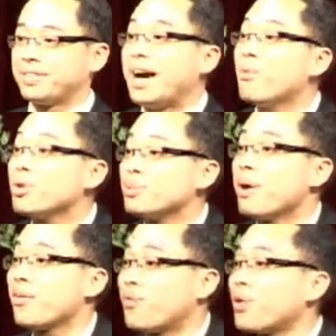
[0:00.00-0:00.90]
That was
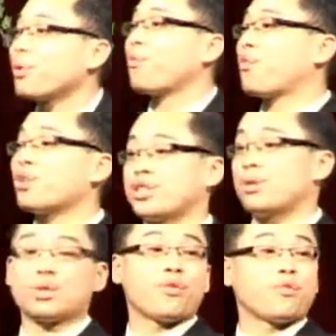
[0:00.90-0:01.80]
my very first,
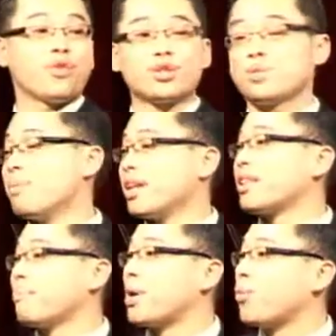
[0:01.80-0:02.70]
that was our first money
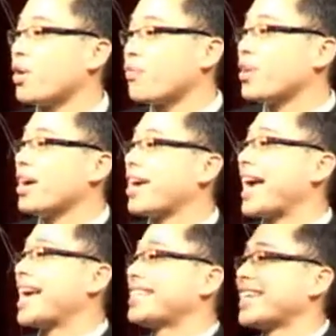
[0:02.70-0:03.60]
that my wife and I
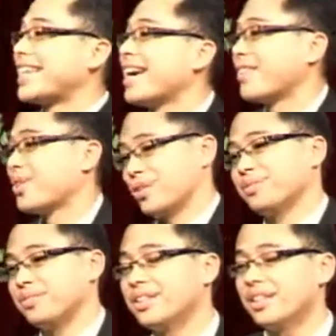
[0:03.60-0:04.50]
had together.
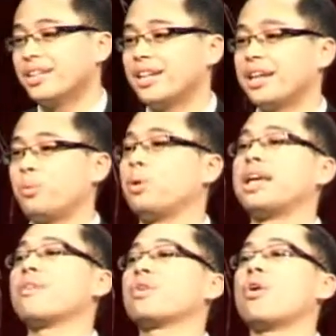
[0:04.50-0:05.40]
We
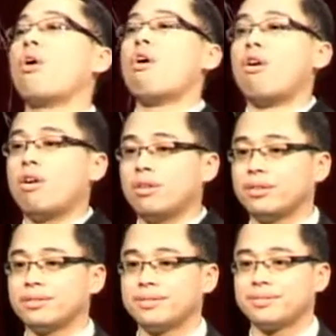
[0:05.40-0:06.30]
gave it all.
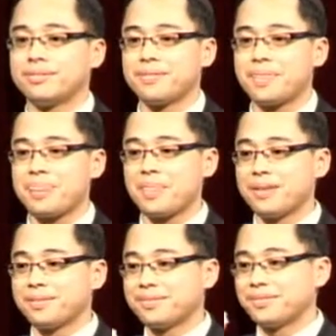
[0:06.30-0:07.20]

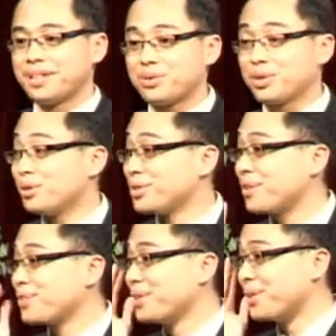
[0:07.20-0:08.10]
That was a little
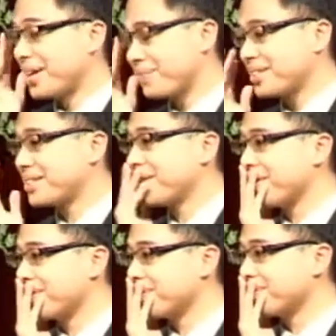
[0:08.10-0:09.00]
tough to do, I have to tell you.